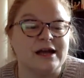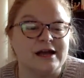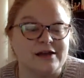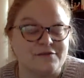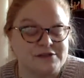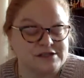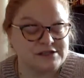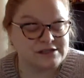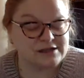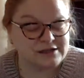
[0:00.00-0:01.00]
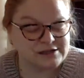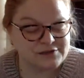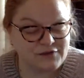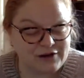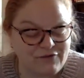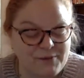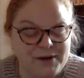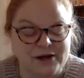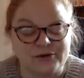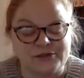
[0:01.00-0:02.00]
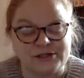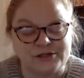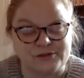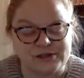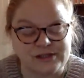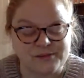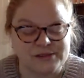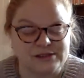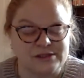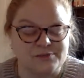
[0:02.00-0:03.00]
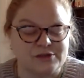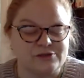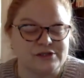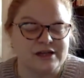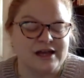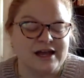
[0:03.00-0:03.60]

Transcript: If this is a Divine Feminine who deals with substance abuse,